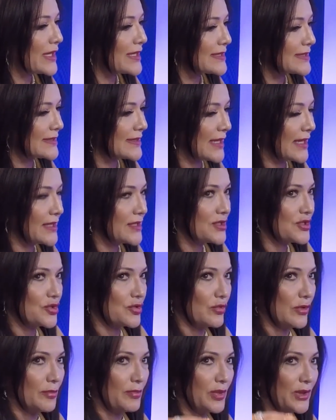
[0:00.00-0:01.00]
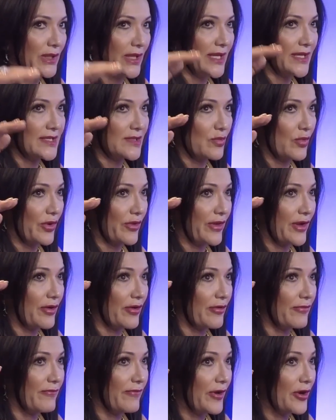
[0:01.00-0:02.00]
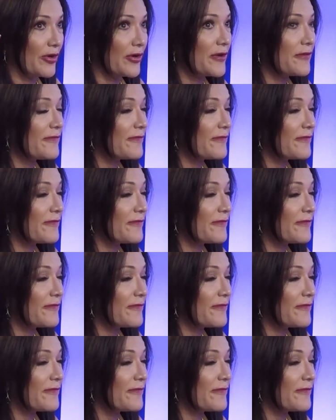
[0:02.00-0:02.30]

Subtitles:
ascend to a place where there are very